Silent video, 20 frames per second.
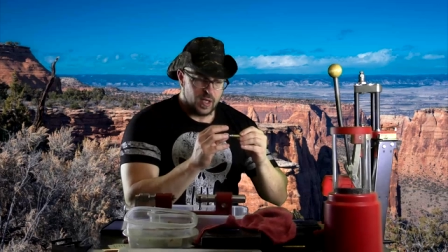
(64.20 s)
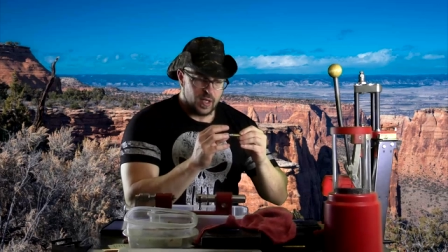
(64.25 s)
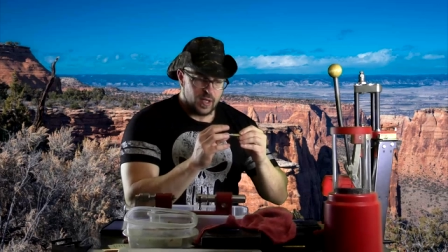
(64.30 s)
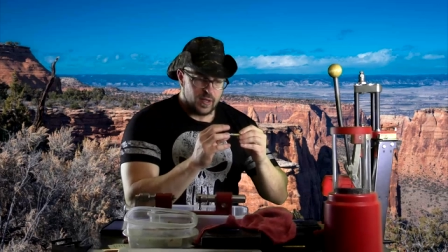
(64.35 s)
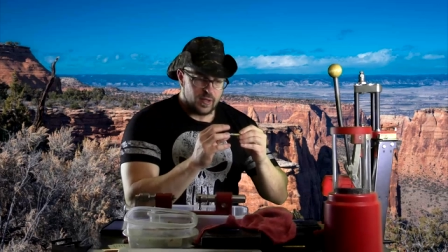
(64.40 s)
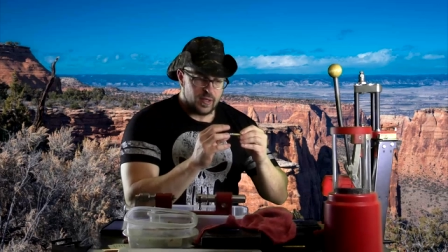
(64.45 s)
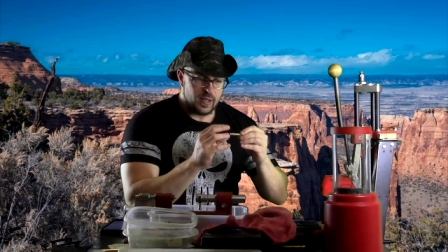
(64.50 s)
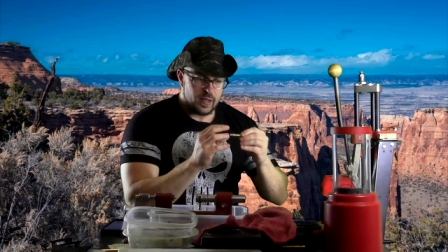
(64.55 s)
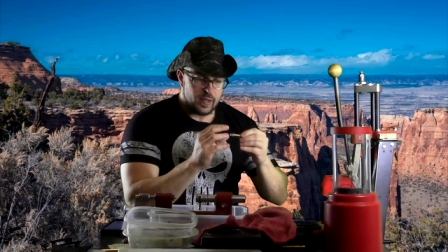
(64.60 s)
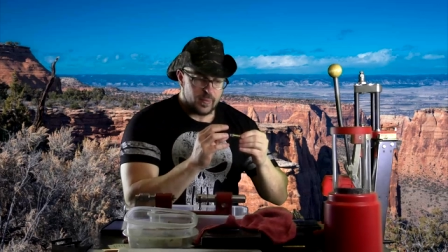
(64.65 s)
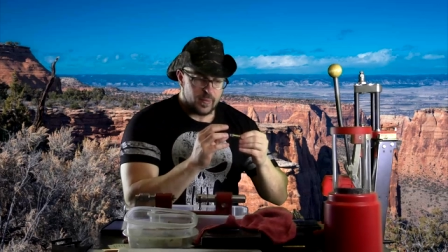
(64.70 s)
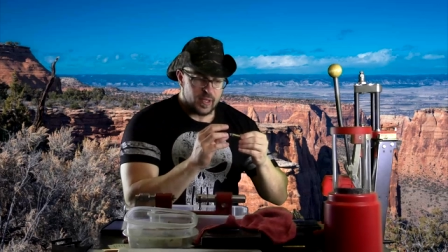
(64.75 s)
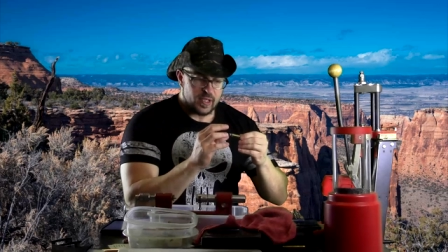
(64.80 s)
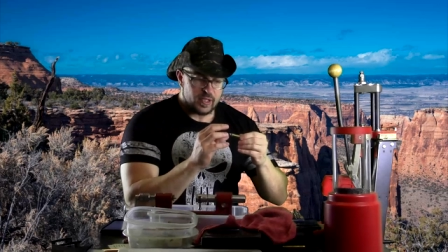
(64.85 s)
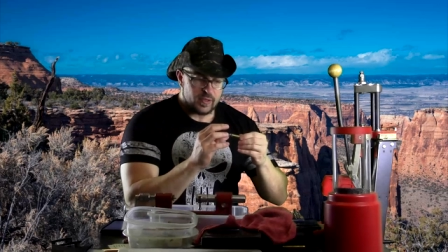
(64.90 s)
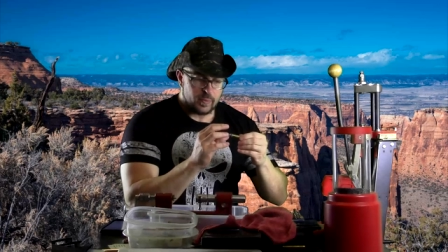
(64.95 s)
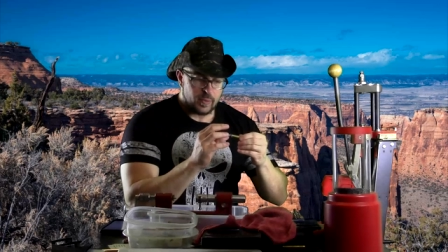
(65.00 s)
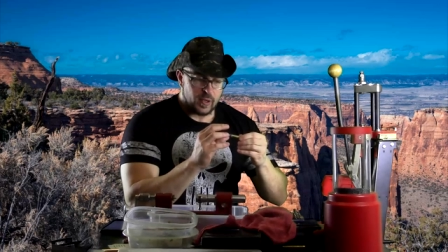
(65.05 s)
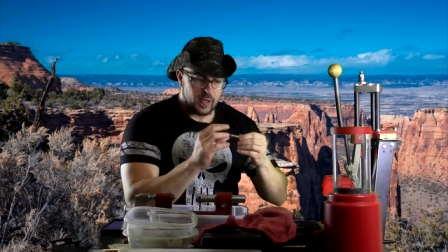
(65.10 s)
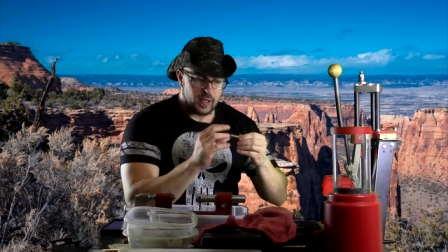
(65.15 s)
then the
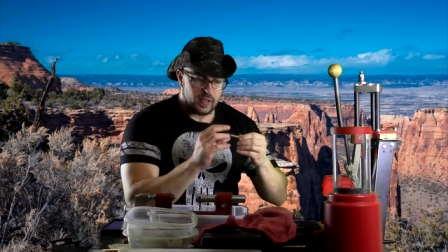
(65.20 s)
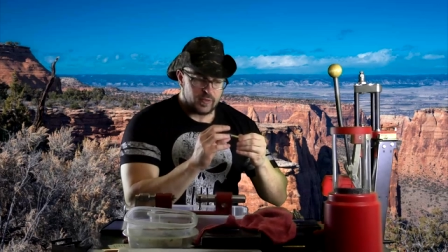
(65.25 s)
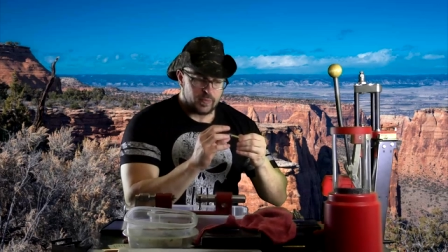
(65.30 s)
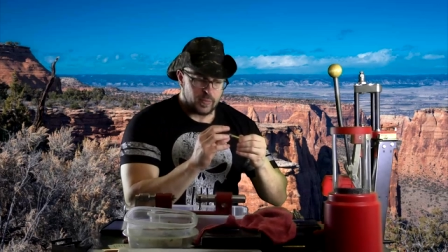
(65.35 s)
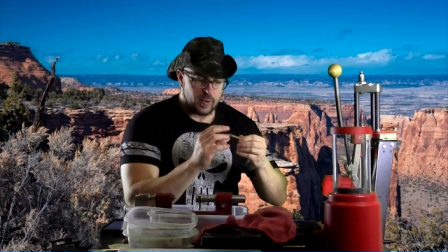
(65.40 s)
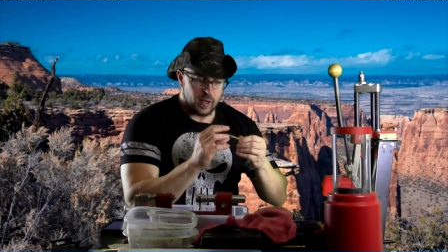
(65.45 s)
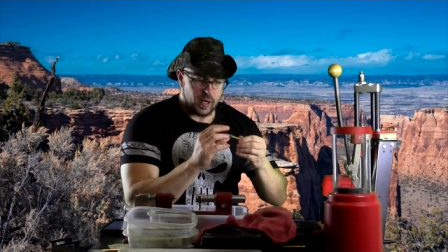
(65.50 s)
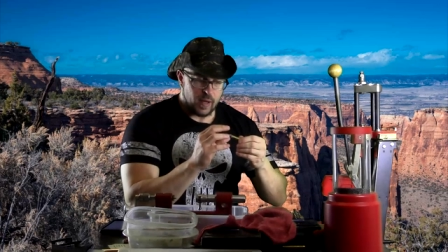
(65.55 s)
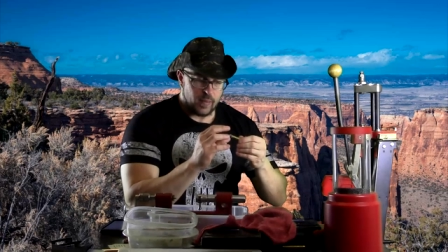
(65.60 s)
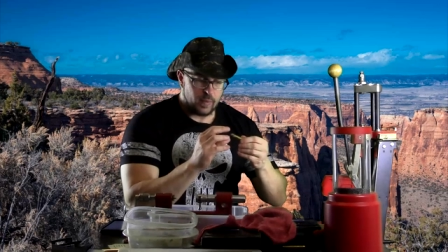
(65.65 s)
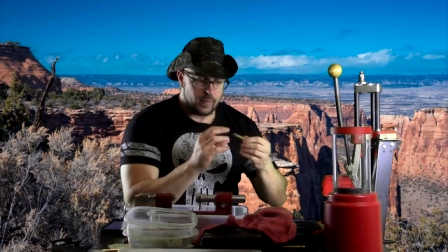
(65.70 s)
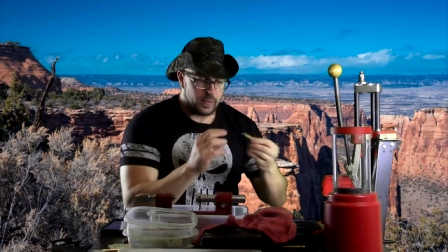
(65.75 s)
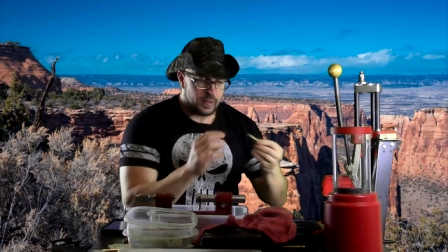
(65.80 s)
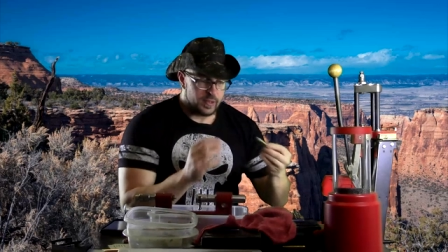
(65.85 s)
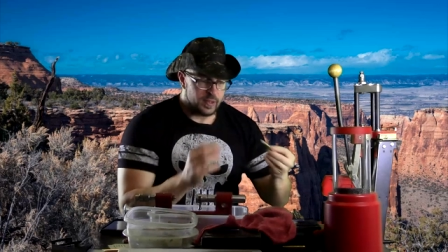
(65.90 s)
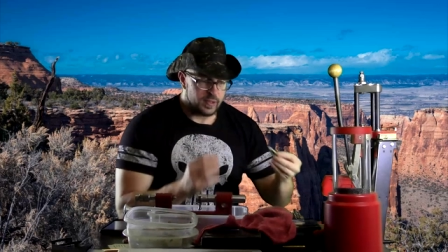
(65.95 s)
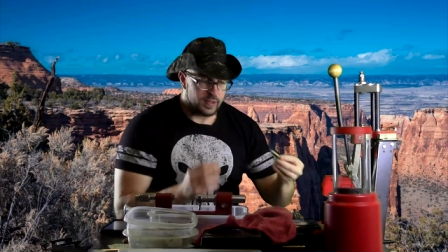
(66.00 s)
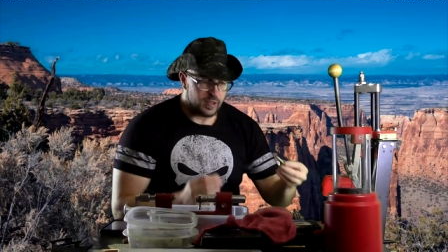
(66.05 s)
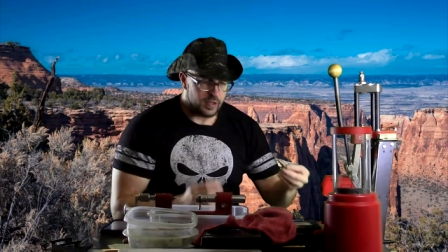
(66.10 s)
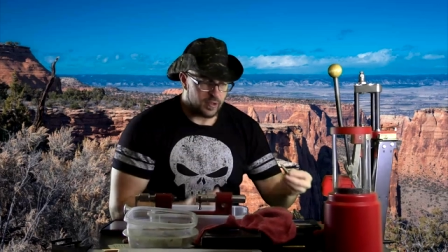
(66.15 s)
bench press
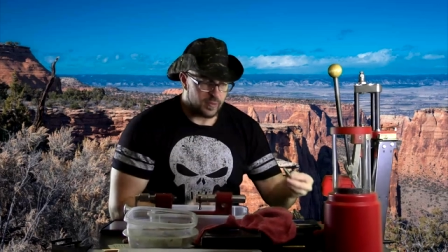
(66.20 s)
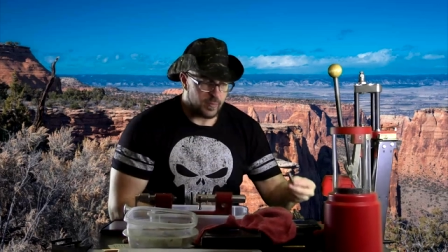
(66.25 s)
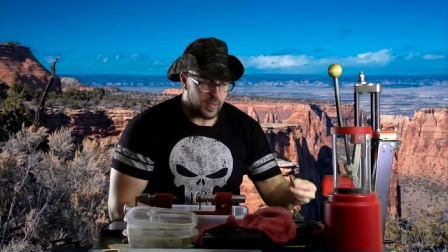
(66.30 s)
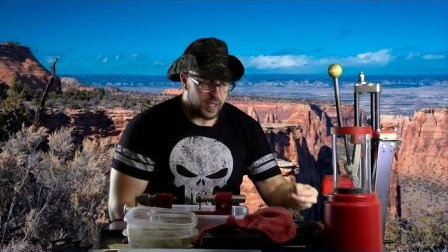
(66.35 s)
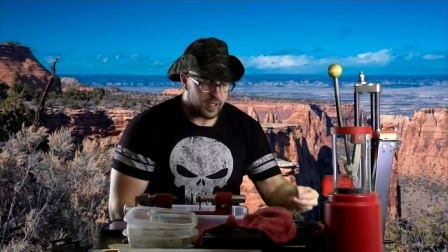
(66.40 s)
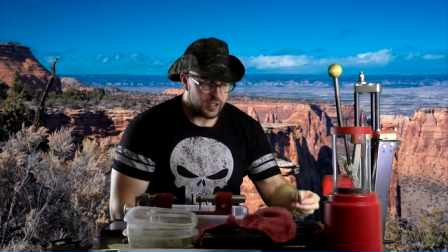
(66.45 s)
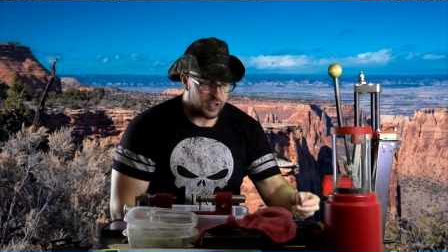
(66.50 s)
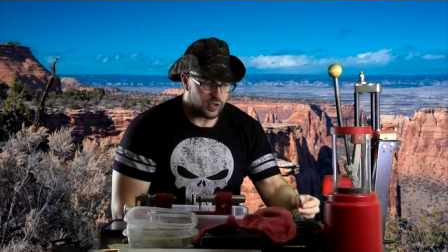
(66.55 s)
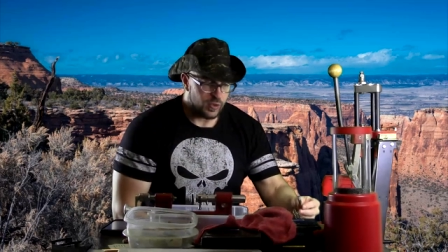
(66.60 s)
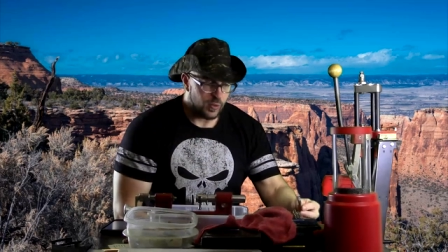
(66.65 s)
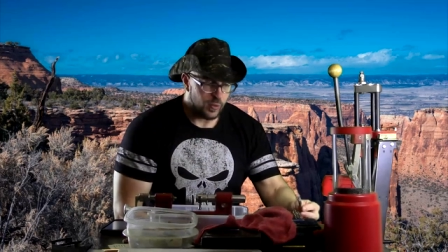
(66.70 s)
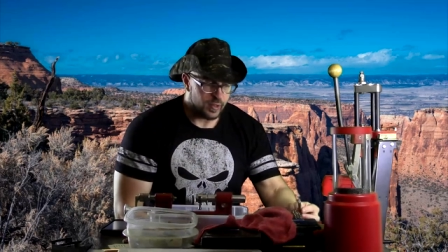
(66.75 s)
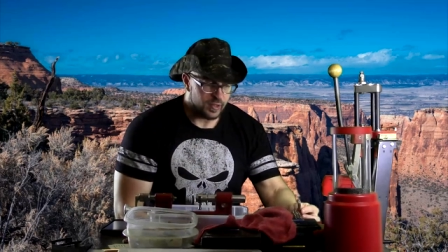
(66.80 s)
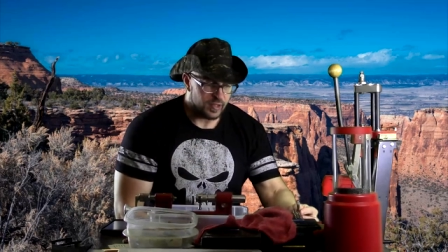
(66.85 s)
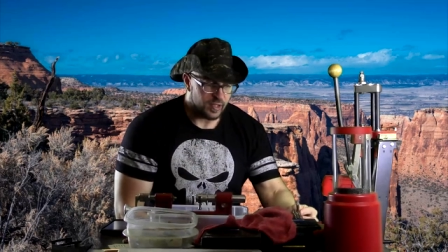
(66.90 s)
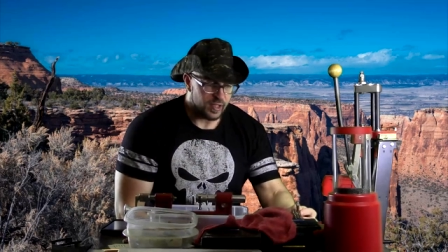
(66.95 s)
probably isn't your best choice.